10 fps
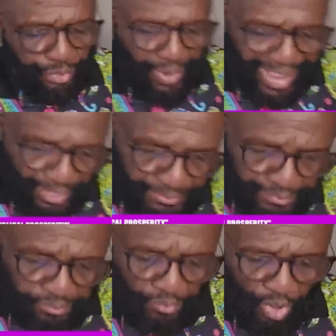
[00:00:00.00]

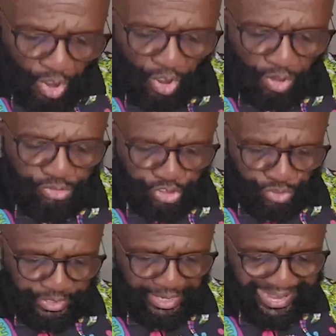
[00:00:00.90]
throughout all
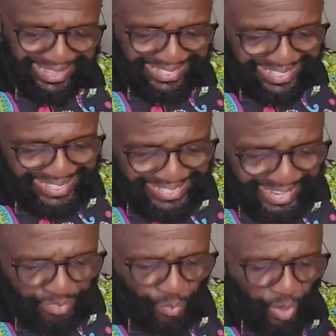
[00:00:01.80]
Judah, and he
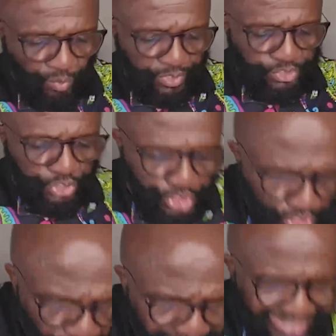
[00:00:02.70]
did what was
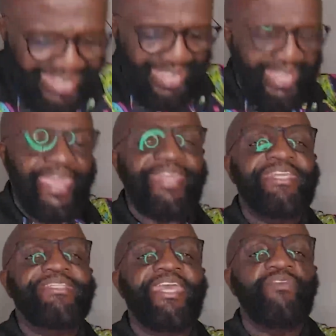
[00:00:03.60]
good, and
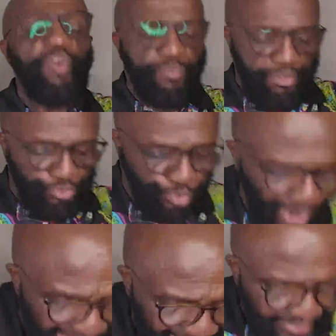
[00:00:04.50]
he did what was
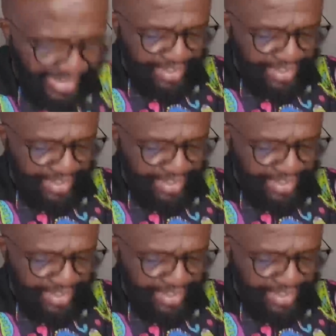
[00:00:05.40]
right